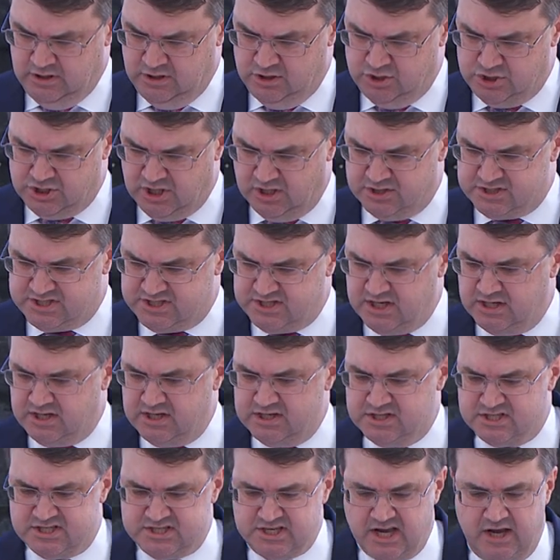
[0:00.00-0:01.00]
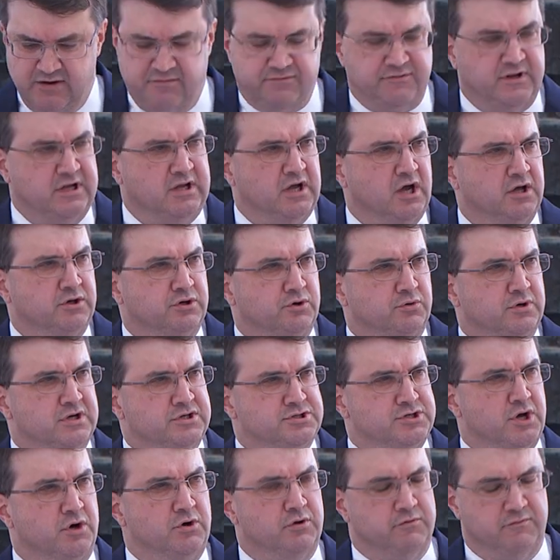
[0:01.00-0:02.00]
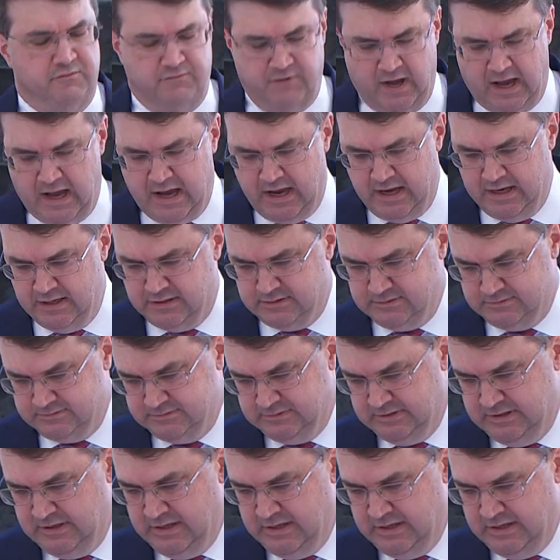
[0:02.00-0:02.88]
shall sit in safety under his own vine